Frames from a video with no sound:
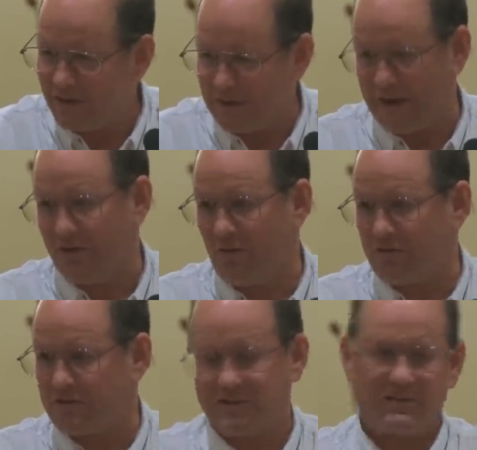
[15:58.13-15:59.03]
And I know
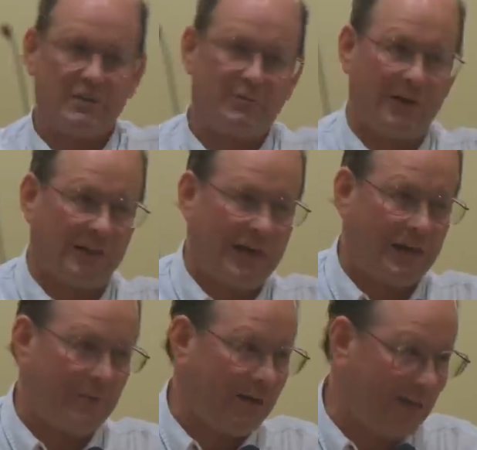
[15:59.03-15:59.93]
this because I spend a
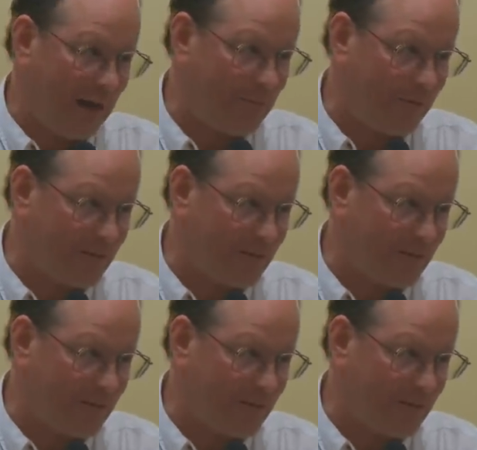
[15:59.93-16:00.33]
lot of my time in